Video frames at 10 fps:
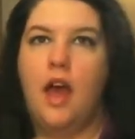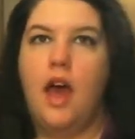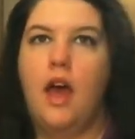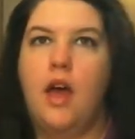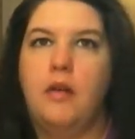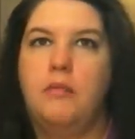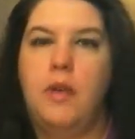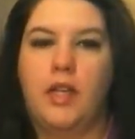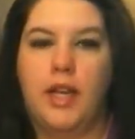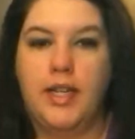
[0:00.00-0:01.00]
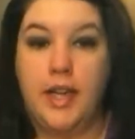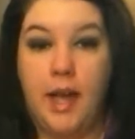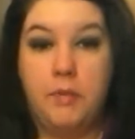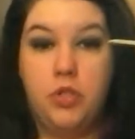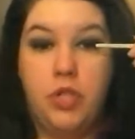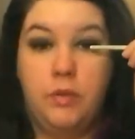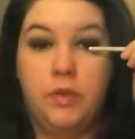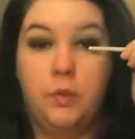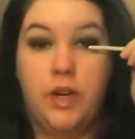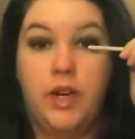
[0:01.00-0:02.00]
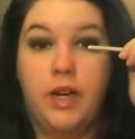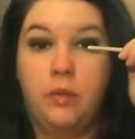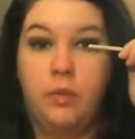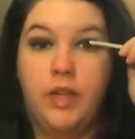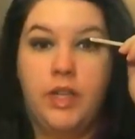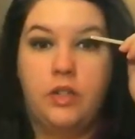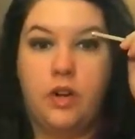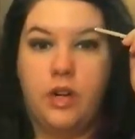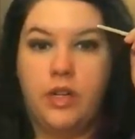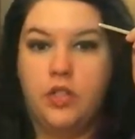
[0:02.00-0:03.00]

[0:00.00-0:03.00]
a lot of times she was wearing really dark